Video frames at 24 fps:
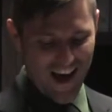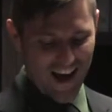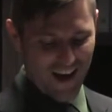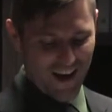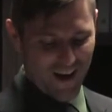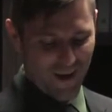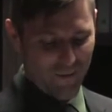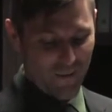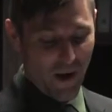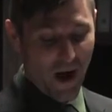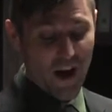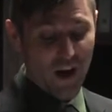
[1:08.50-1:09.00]

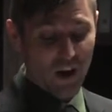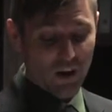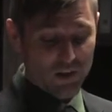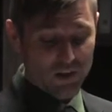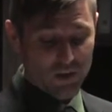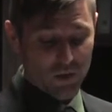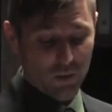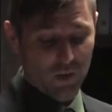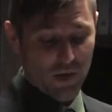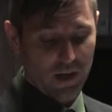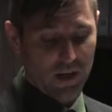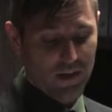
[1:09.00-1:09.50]
I
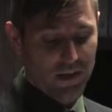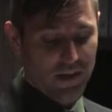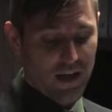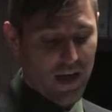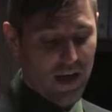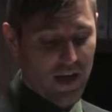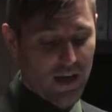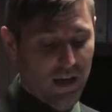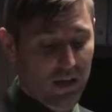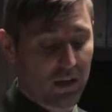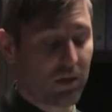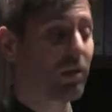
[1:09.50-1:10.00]
also want to
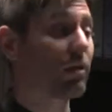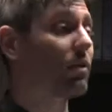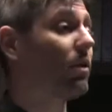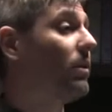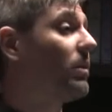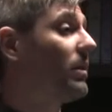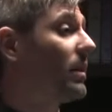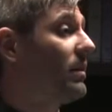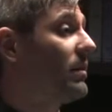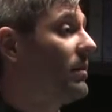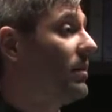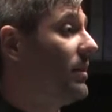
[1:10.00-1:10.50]
thank
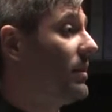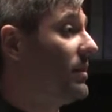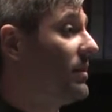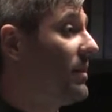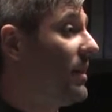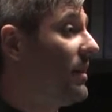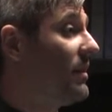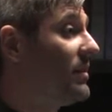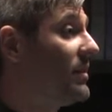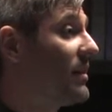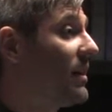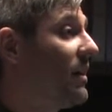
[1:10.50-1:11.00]
Nicole Gunther
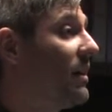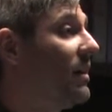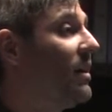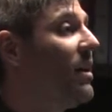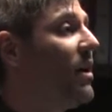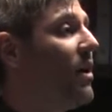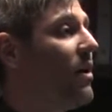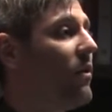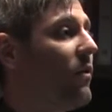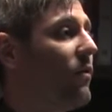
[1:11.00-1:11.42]
DeSenza